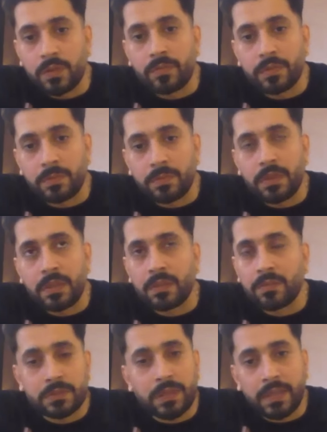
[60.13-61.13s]
work with me, and
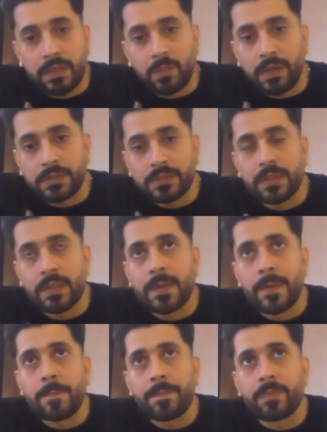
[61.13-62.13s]
it was likewise
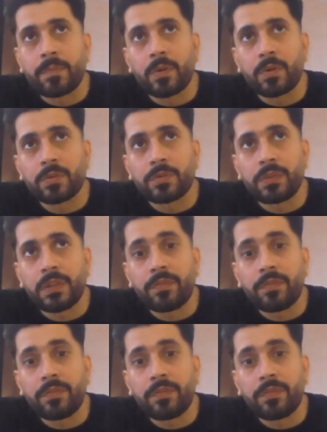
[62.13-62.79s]
because